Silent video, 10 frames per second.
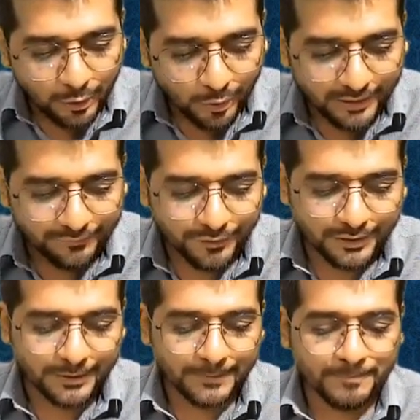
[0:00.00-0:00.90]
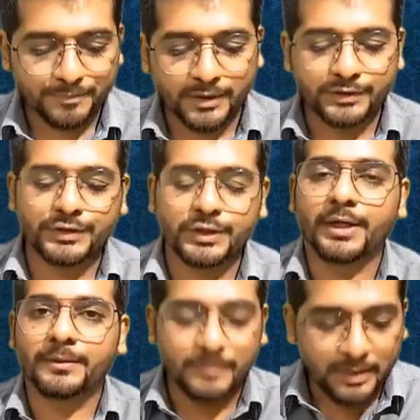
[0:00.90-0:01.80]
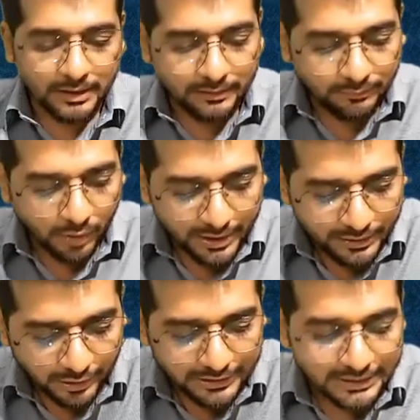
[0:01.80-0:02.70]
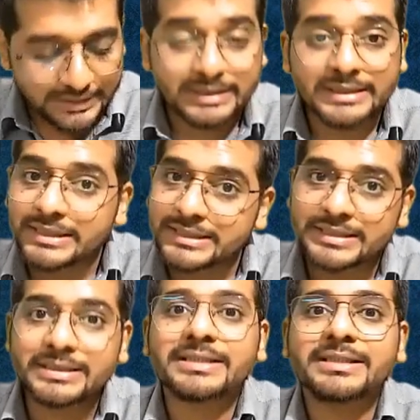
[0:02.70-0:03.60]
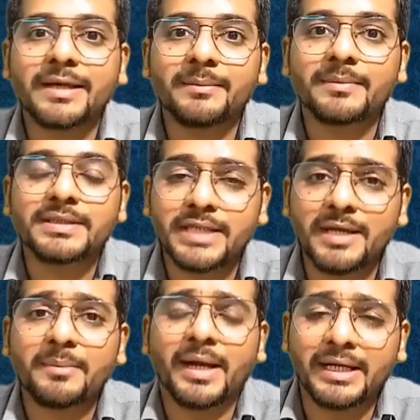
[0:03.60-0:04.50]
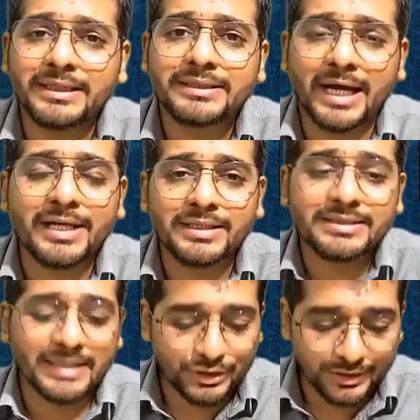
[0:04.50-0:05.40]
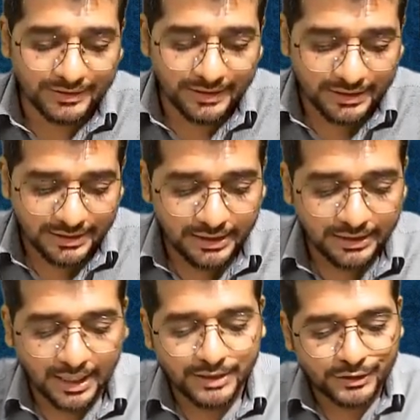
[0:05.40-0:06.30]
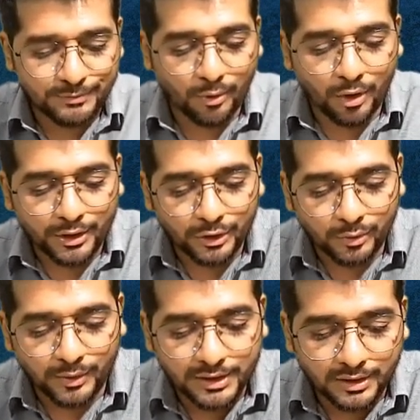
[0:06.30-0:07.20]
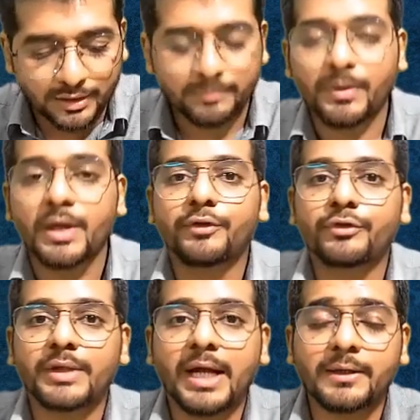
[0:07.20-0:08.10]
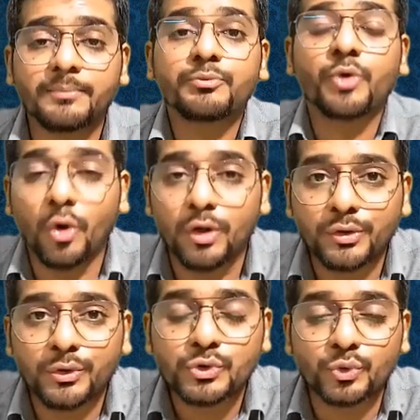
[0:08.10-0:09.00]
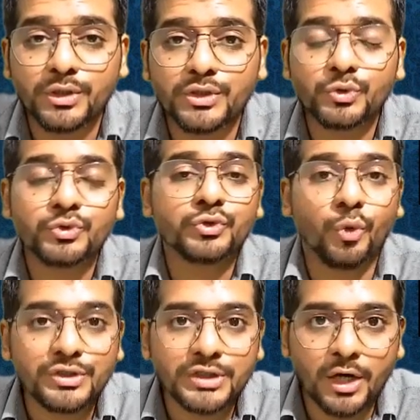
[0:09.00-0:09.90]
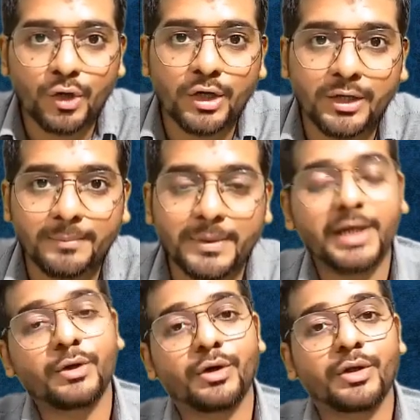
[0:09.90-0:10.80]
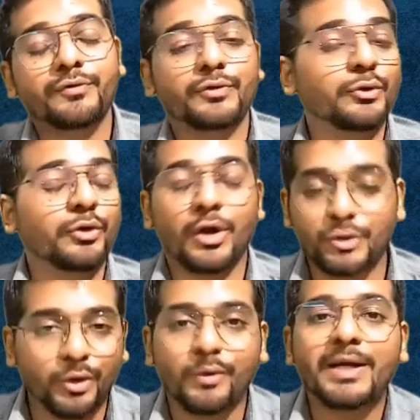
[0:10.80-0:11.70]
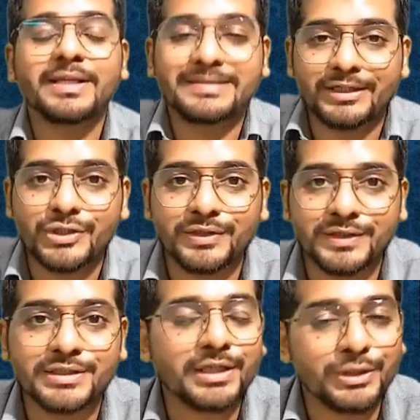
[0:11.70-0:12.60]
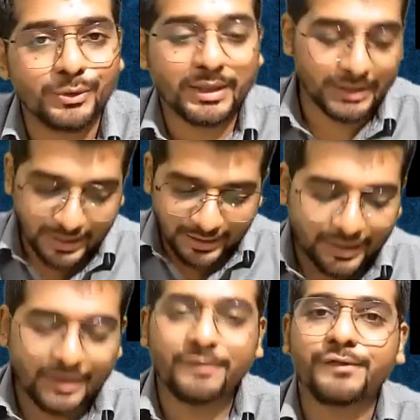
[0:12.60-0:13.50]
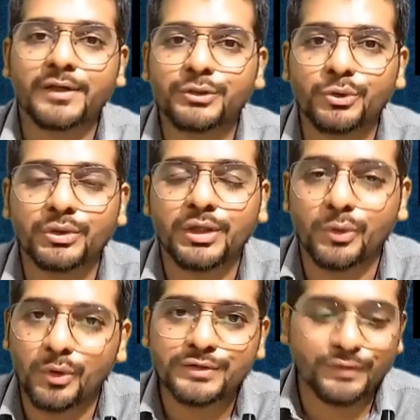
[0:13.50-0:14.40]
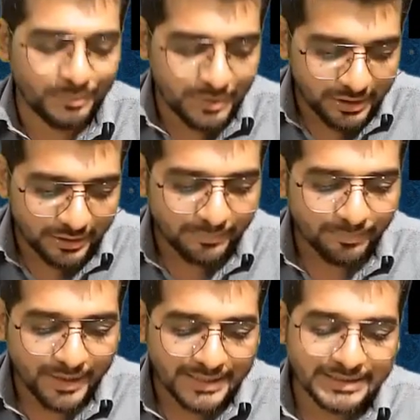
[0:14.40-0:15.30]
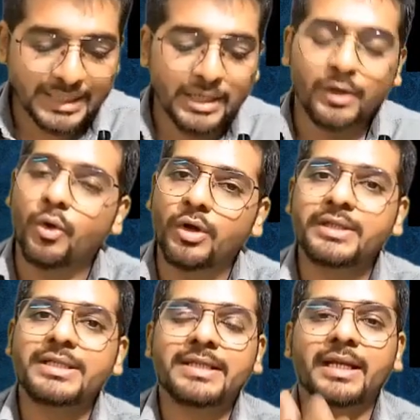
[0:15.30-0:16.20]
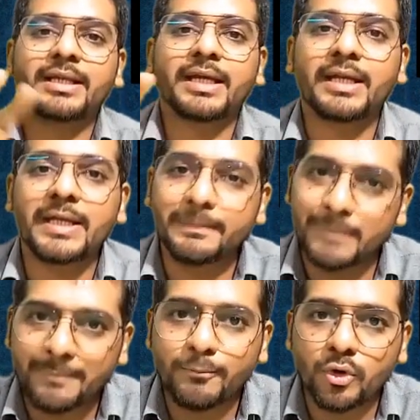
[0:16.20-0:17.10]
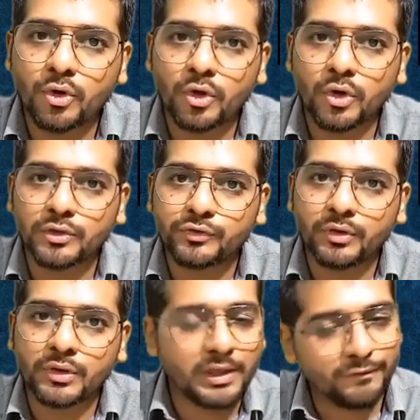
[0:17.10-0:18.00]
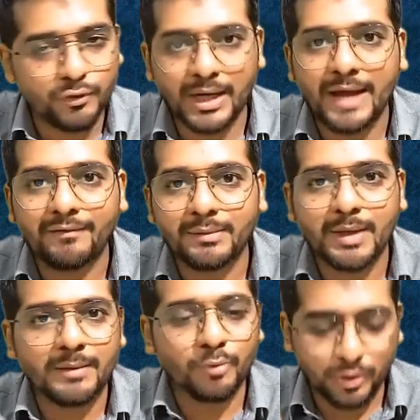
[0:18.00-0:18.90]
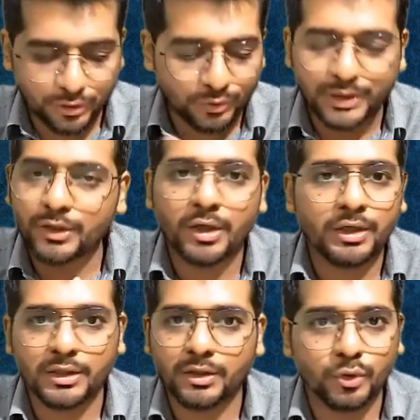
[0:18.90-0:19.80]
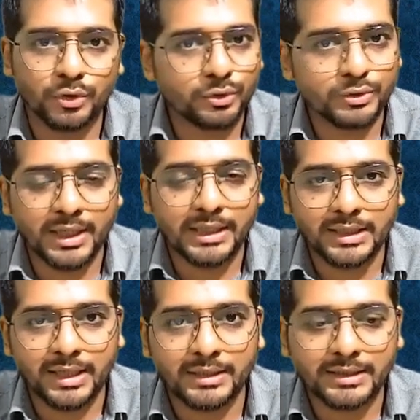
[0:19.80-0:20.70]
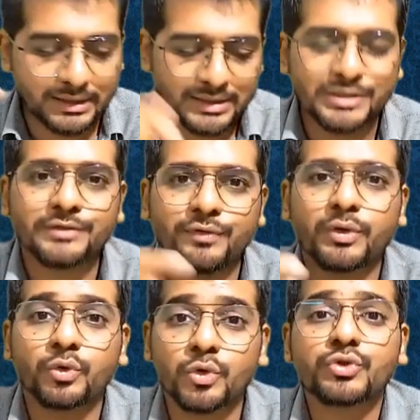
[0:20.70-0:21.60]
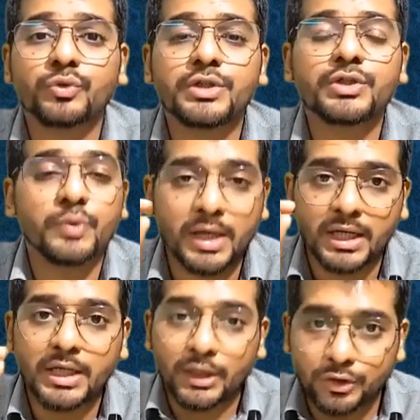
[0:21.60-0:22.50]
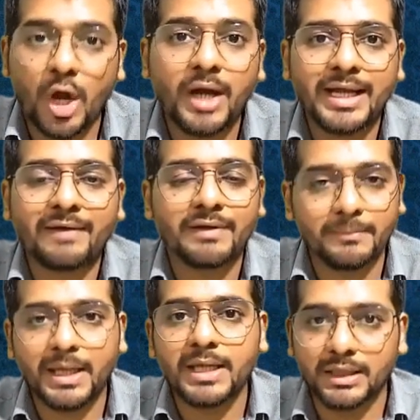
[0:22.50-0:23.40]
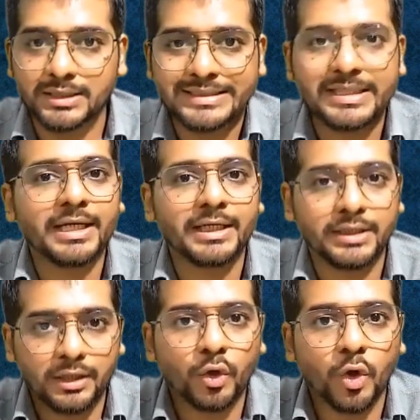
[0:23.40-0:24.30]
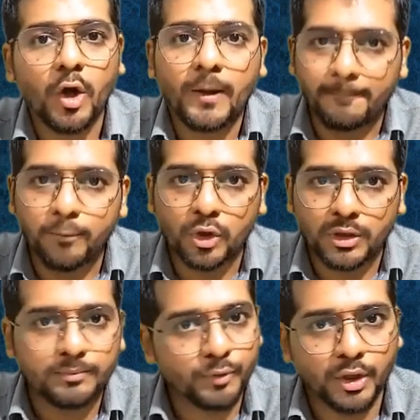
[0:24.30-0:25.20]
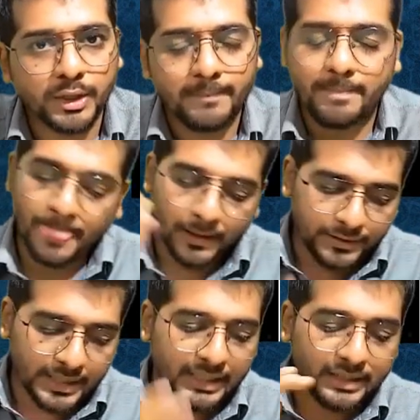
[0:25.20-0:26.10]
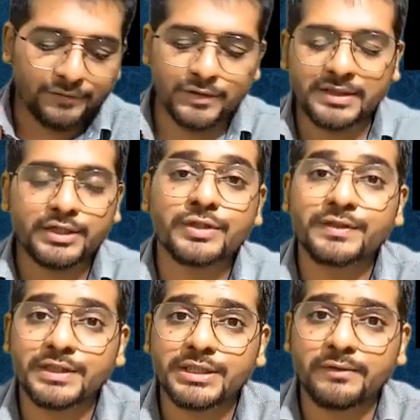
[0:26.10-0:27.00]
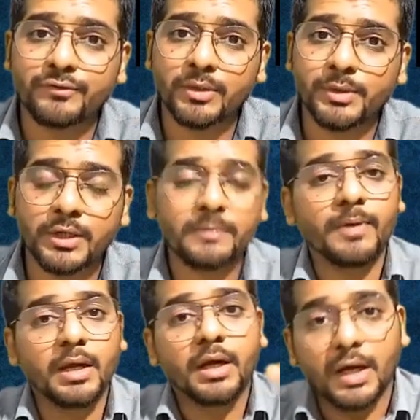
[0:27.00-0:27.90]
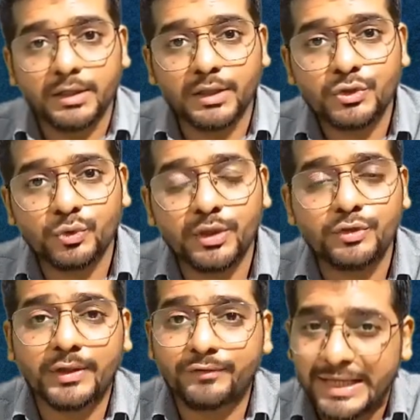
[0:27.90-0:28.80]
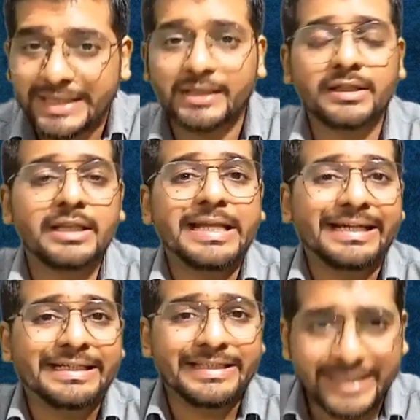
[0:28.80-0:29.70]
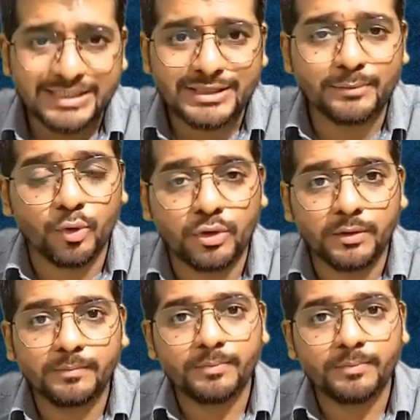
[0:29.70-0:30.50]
Going further, sir, what is all this? This is the same entire section 16. I just brought it over here so that all those students whose notes are not updated, or if you do not know what is section 16, you can refer through the notes from here. Yes, all these are there in my book also. If you are having my book, you did not go through the entire thing. This is for those students who are not having my CA Inter Law book. Okay, they can refer section 16 from here. Other students have taken the latest book.